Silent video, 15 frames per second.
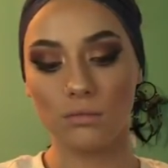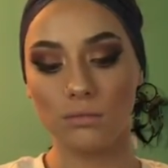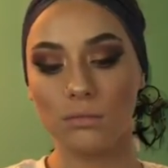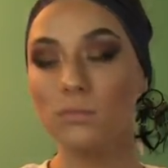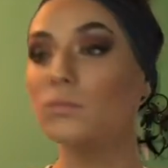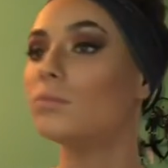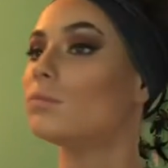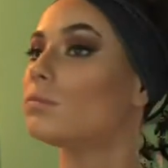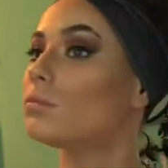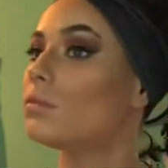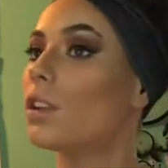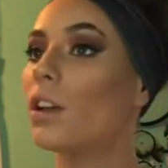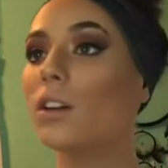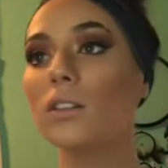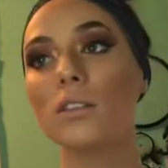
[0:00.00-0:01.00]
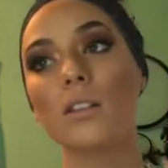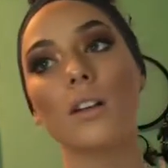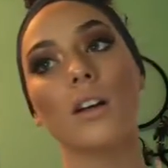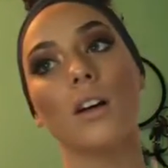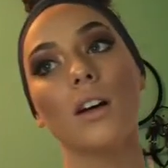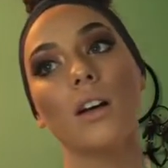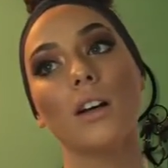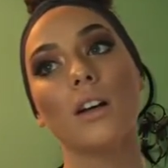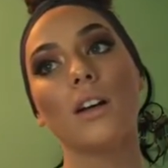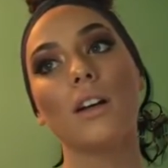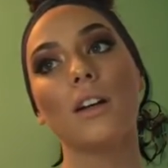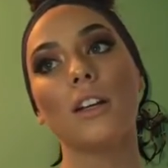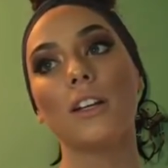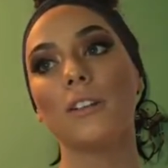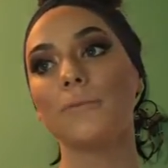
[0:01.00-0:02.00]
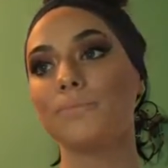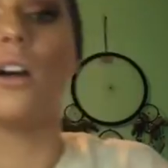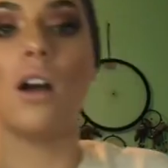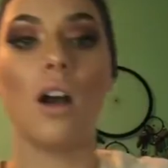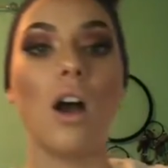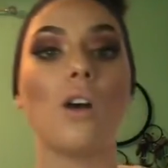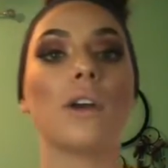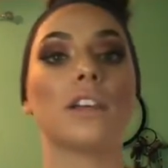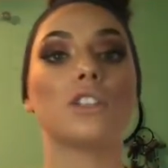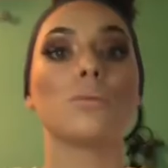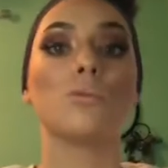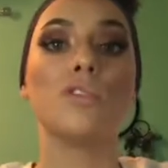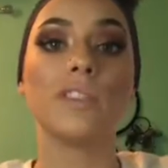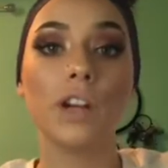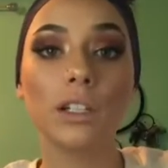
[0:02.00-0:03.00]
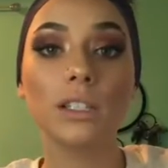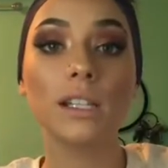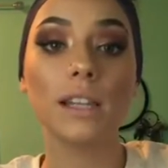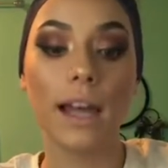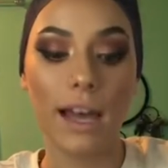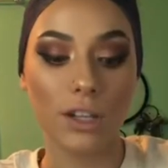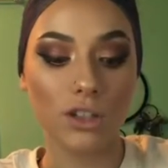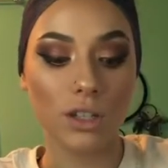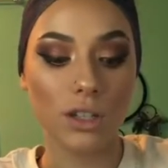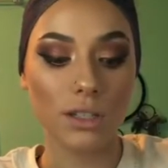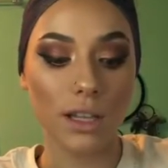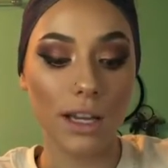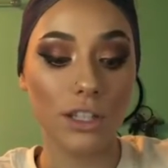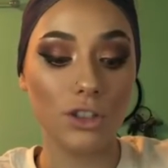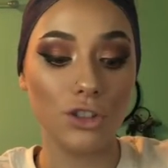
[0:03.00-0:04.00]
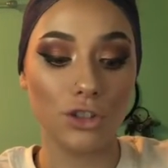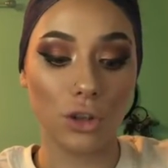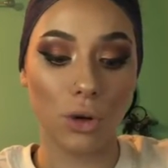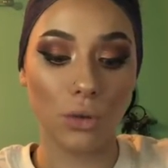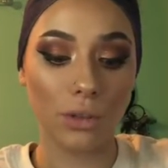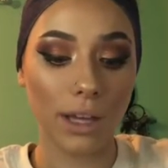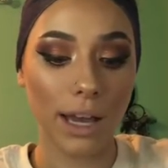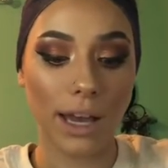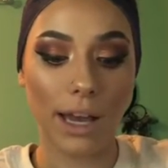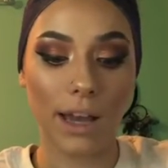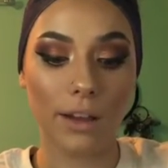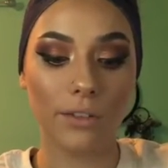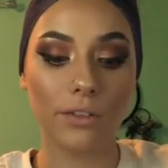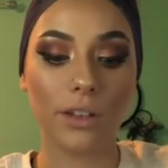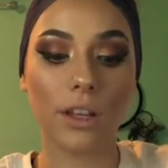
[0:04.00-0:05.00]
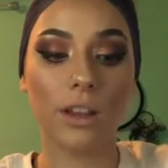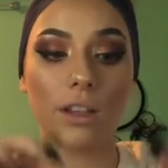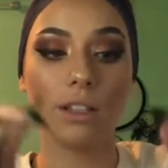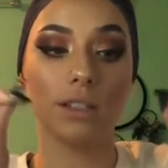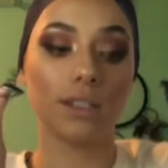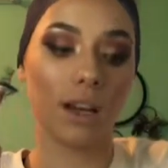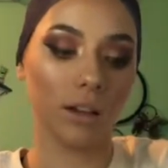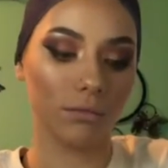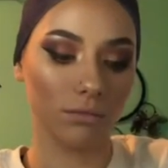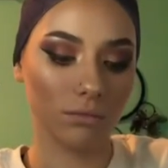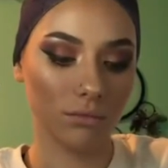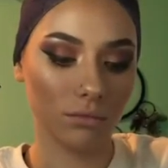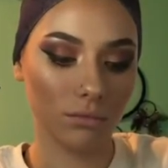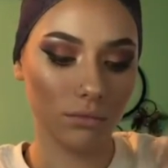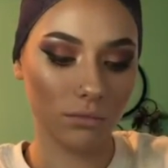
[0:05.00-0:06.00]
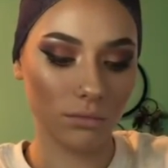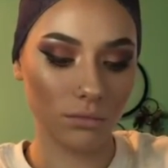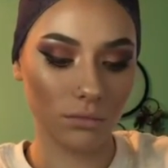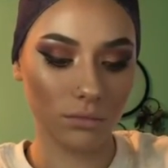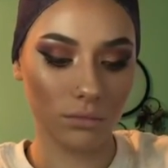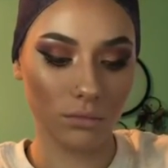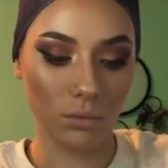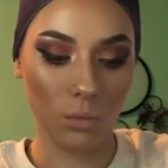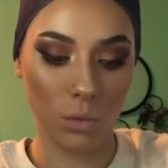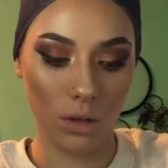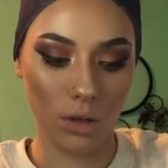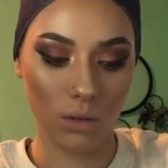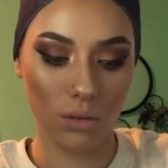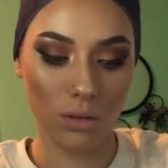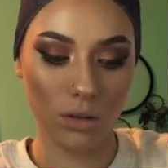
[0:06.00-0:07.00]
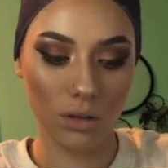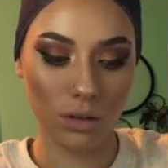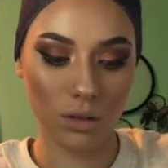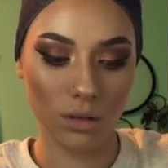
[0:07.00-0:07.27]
Looks good. Okay, so moving on to lashes. I don't have these Whoa.